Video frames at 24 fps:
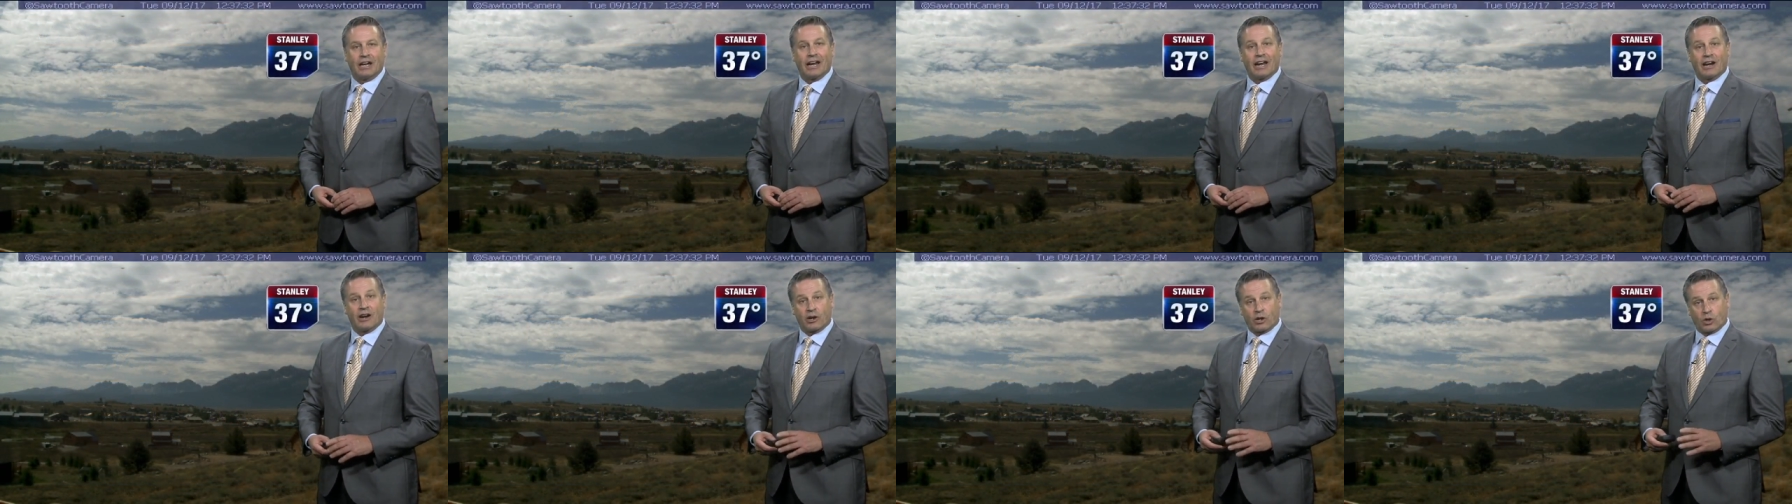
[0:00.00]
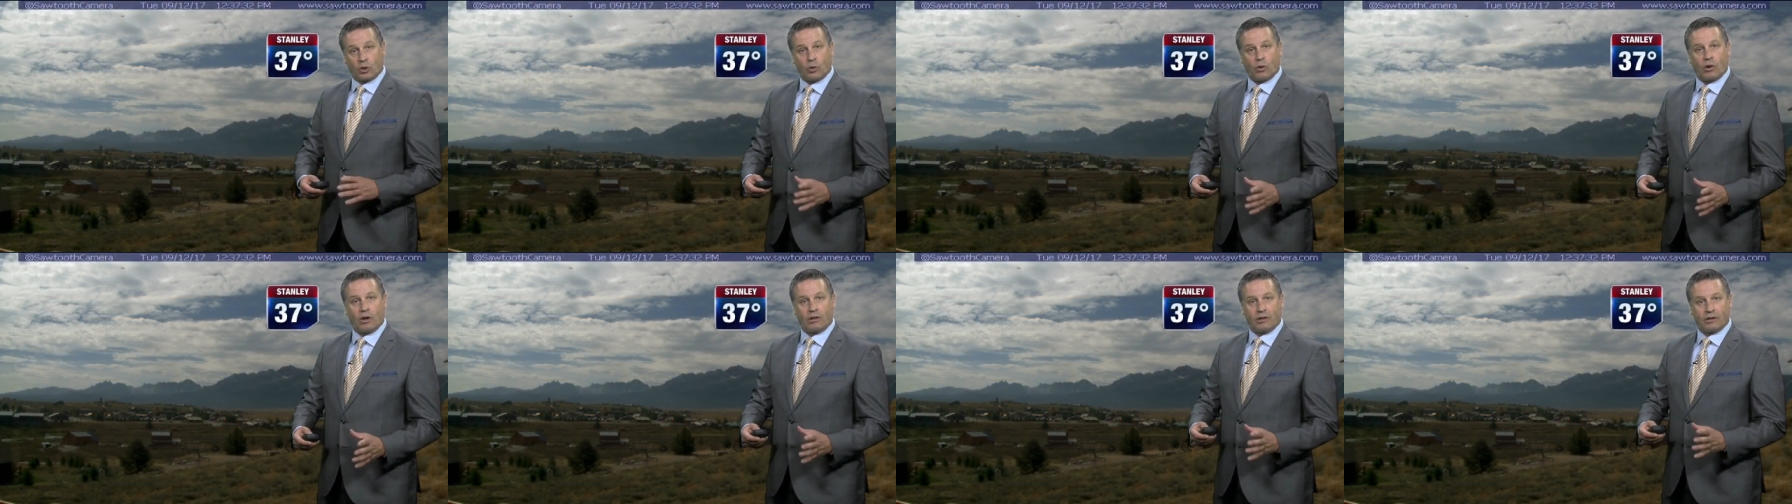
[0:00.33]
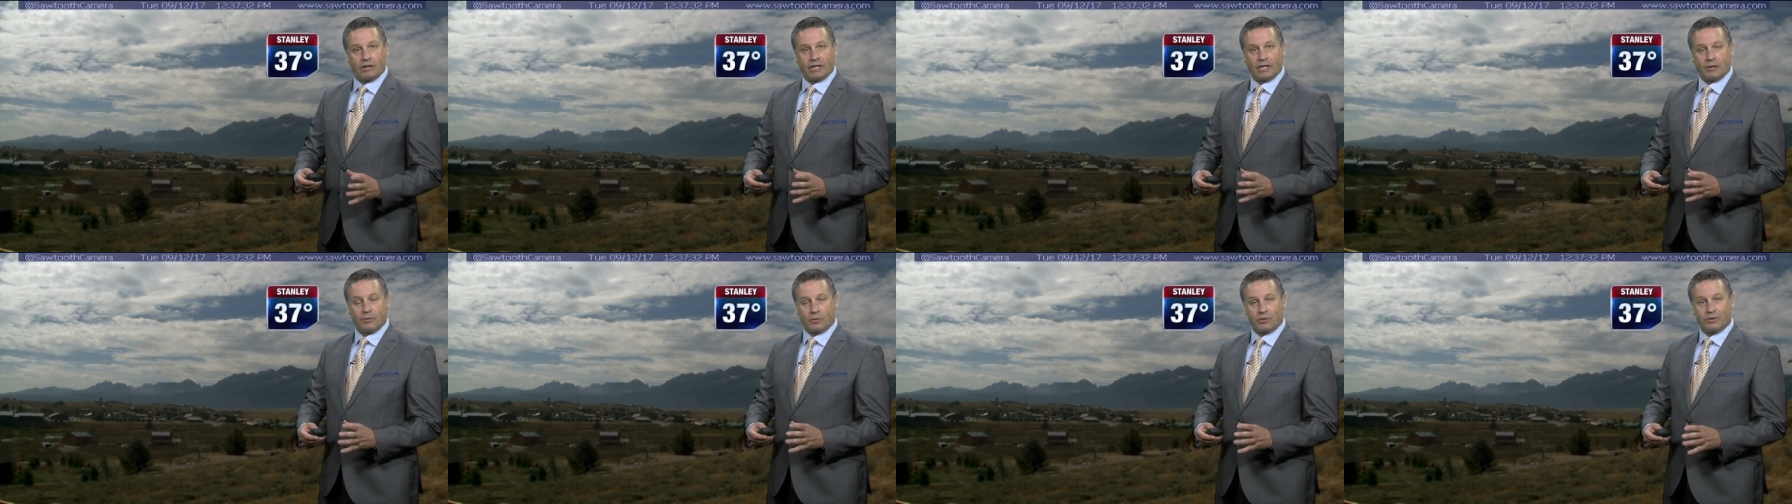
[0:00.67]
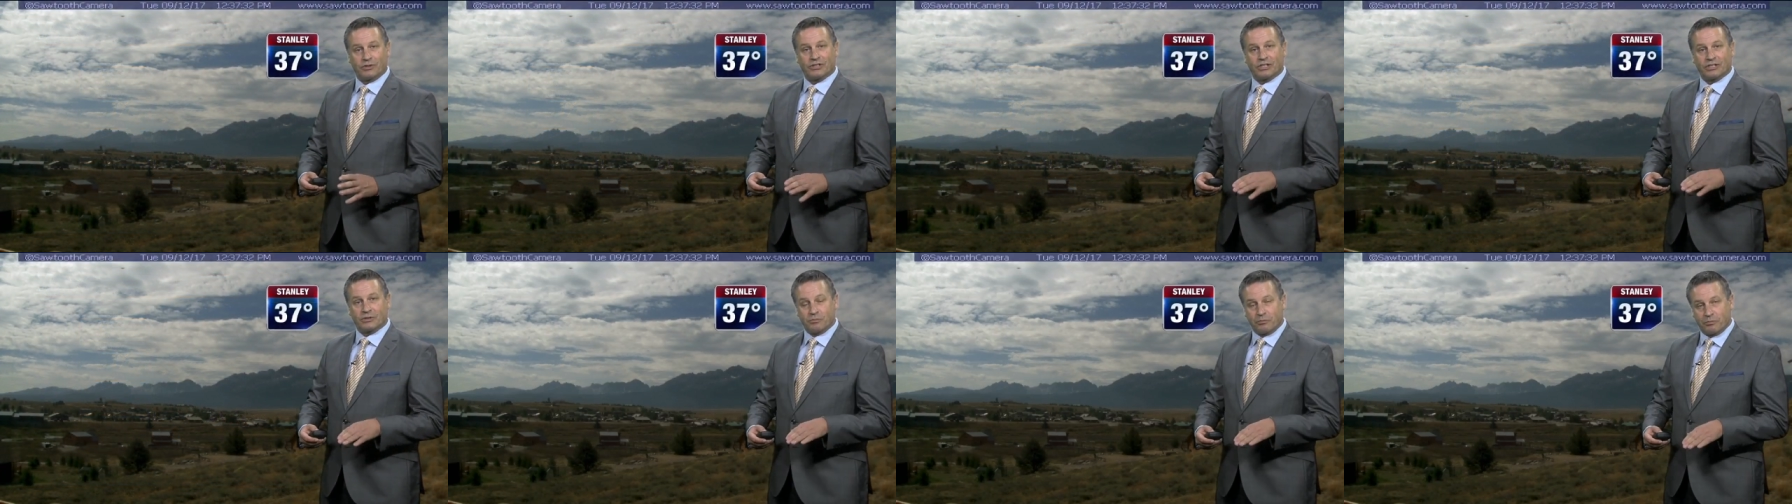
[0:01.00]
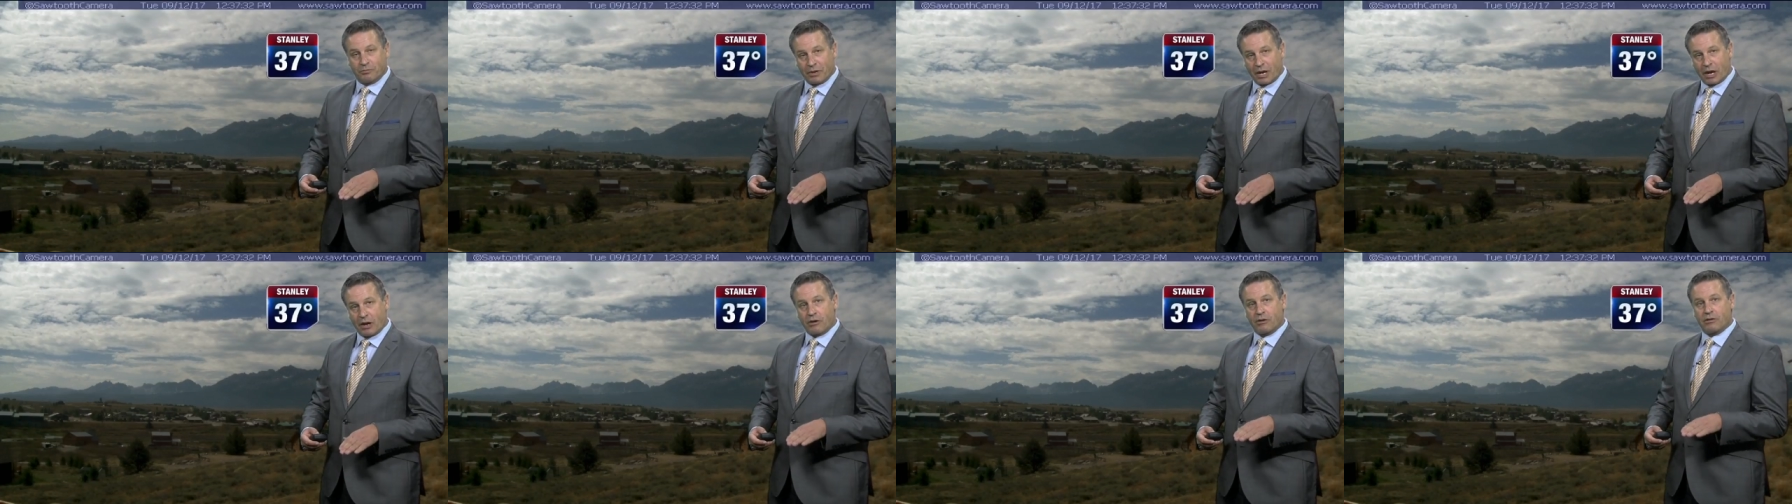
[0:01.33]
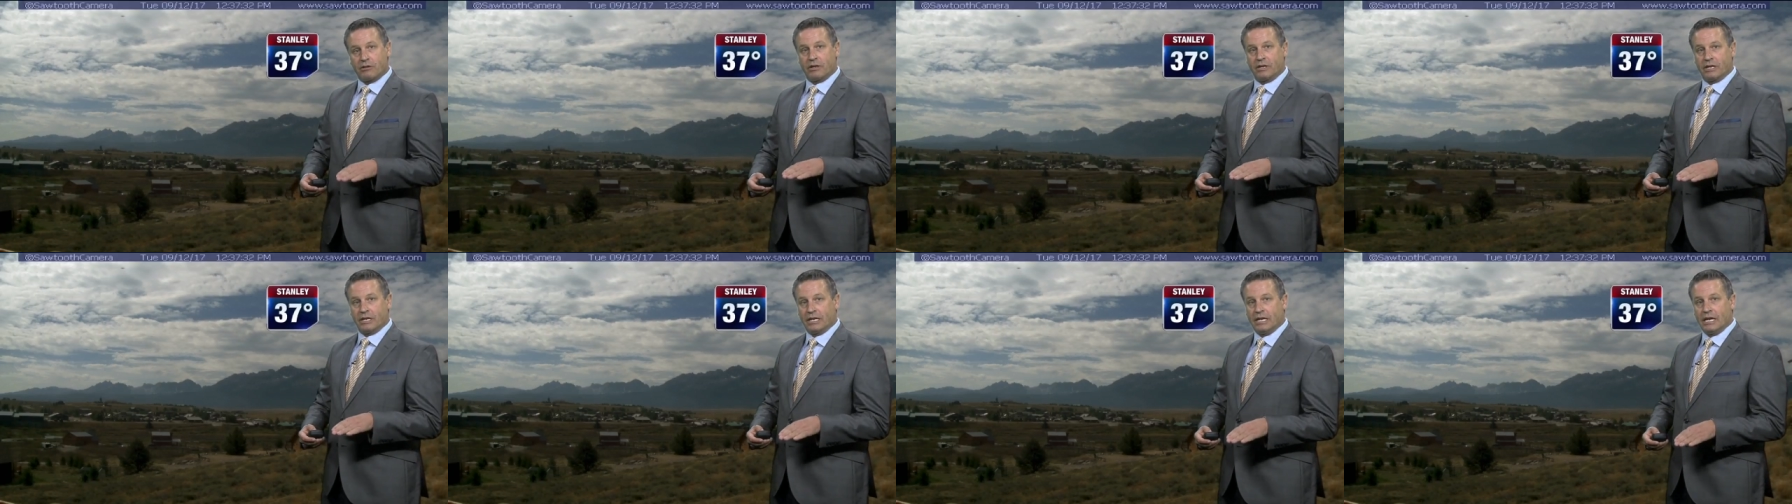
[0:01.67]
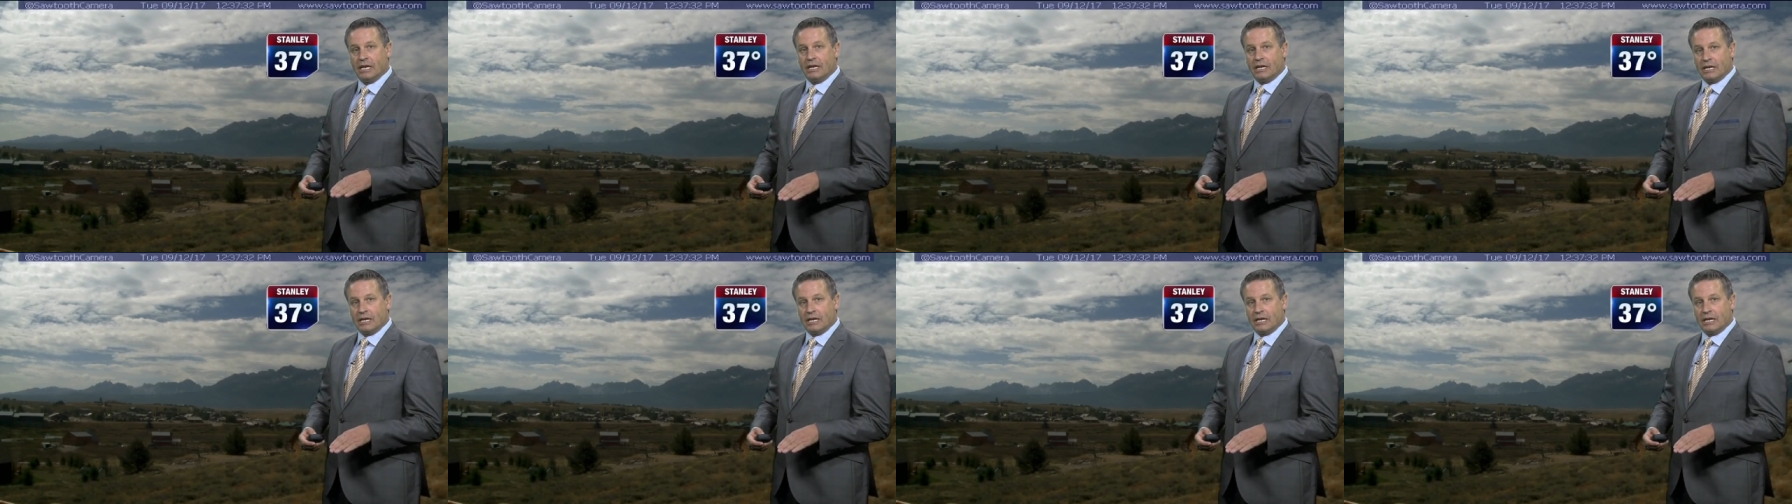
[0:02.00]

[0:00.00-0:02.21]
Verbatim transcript: air quality. We're just barely